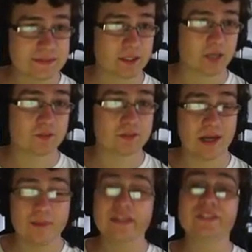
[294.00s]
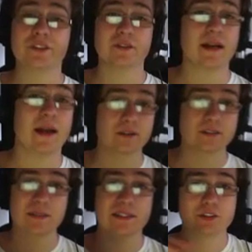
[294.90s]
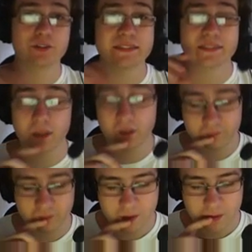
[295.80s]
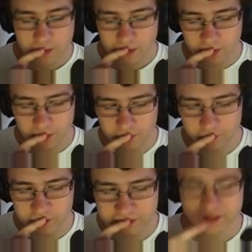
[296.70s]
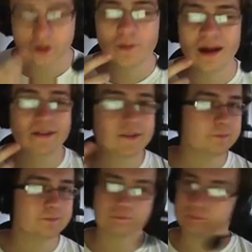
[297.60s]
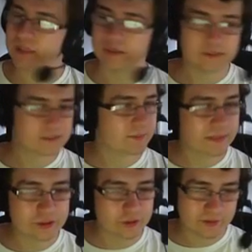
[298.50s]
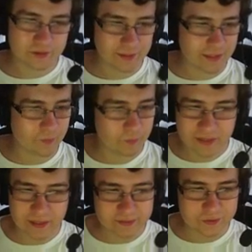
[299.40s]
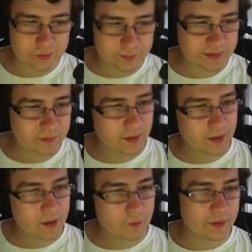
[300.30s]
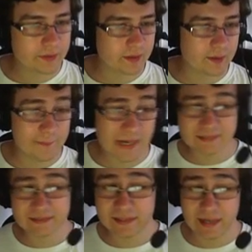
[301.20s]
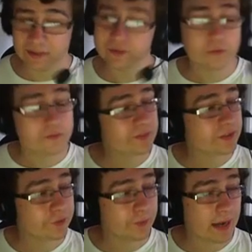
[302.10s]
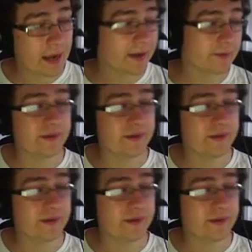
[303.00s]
even Choice Scarfers. I made sure that I outspeed a Choice Scarf, Cobalion, just to make sure. So I gave it 192 speed, with max attack, 252